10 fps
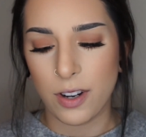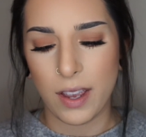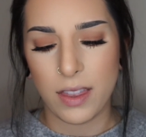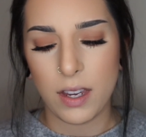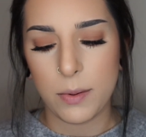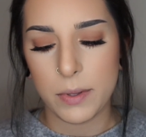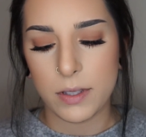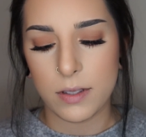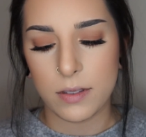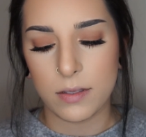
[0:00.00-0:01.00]
I think it
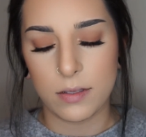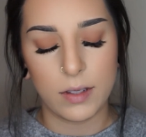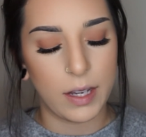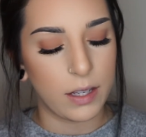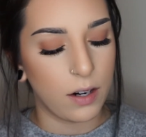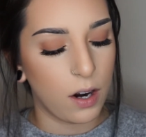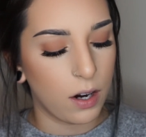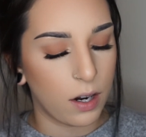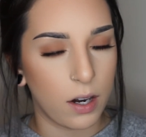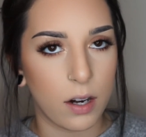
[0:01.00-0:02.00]
was like an
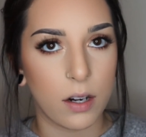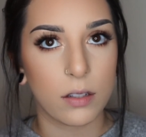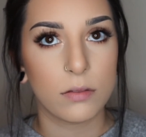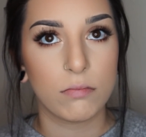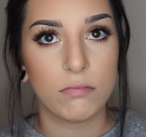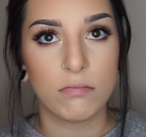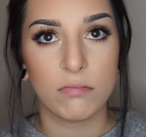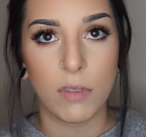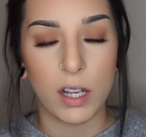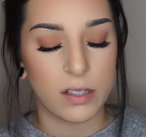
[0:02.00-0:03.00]
R
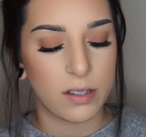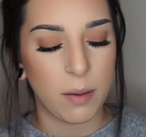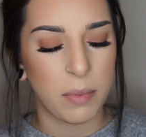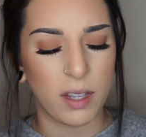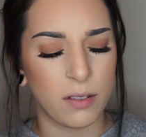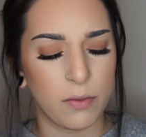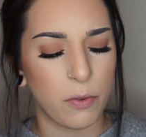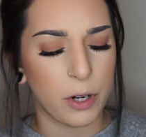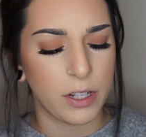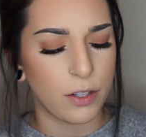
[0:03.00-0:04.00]
something
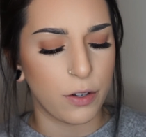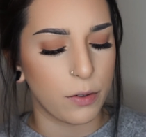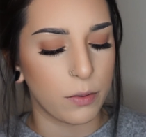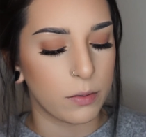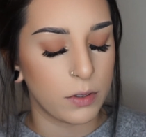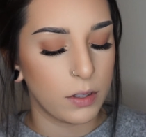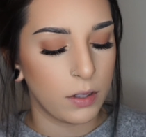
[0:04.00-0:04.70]
42.